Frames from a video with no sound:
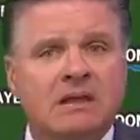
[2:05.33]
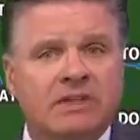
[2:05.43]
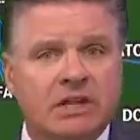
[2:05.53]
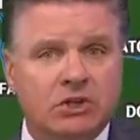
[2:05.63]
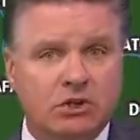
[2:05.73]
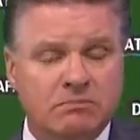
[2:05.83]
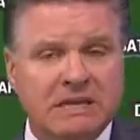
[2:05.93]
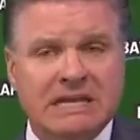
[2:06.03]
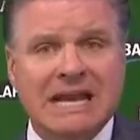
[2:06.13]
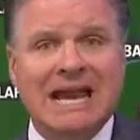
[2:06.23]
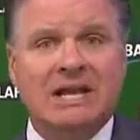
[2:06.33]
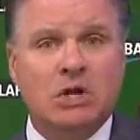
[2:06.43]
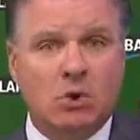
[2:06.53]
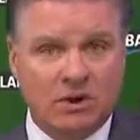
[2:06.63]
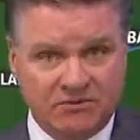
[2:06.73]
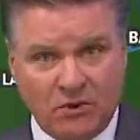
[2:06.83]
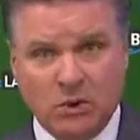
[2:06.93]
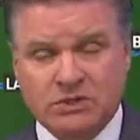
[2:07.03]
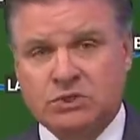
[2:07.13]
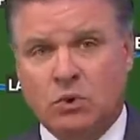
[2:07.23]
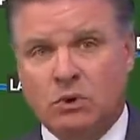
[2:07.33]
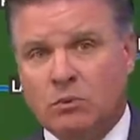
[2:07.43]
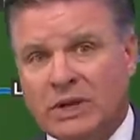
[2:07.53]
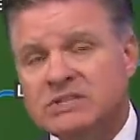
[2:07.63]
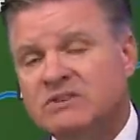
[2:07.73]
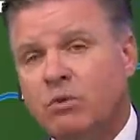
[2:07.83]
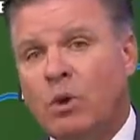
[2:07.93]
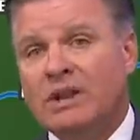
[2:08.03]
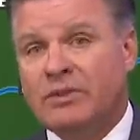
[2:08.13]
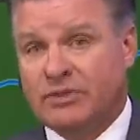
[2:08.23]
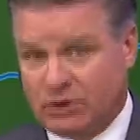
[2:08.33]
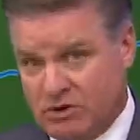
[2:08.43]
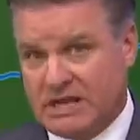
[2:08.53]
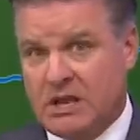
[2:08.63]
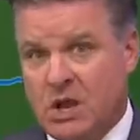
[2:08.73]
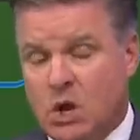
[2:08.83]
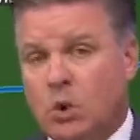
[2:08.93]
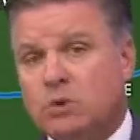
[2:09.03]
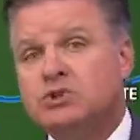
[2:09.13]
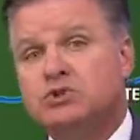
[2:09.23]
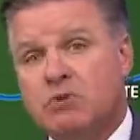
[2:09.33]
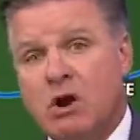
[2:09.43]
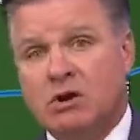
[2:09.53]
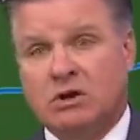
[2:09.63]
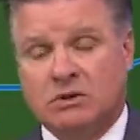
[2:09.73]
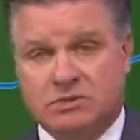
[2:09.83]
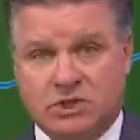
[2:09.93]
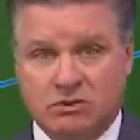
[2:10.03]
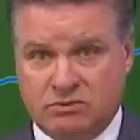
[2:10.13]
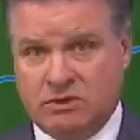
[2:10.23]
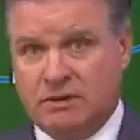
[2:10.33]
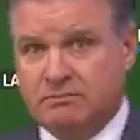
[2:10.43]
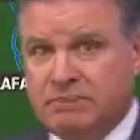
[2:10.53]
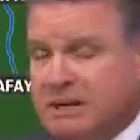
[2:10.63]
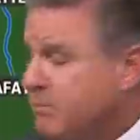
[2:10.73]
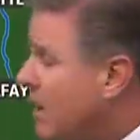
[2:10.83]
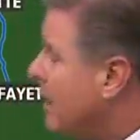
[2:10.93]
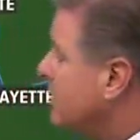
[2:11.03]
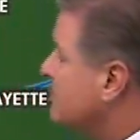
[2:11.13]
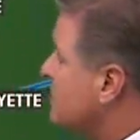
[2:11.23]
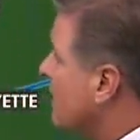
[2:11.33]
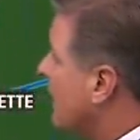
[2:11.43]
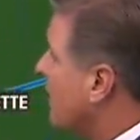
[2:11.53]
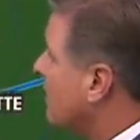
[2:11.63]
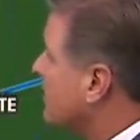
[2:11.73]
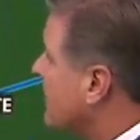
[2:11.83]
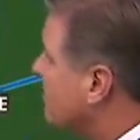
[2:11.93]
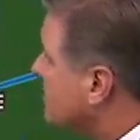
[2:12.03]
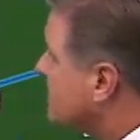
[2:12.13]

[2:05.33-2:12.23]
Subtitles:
that it could be a Category 4 storm, winds of 130 or stronger. So big problems all along the upper